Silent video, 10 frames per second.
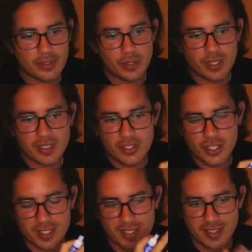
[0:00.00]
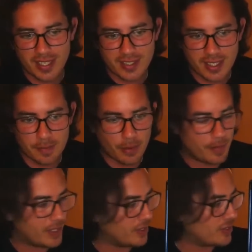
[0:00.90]
So this is just as an example,
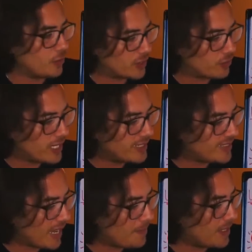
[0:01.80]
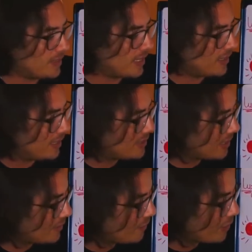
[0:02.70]
because what really is happening that is that the